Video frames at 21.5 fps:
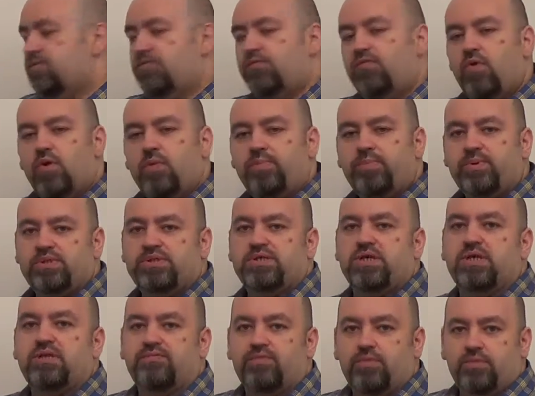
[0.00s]

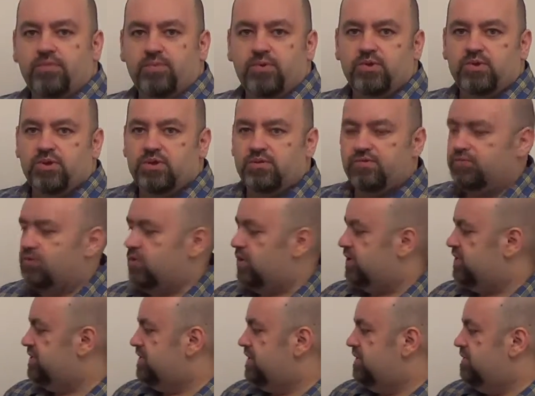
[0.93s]
4% from total
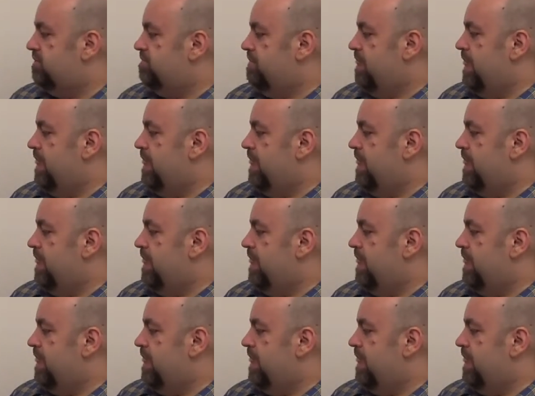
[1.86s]
operation,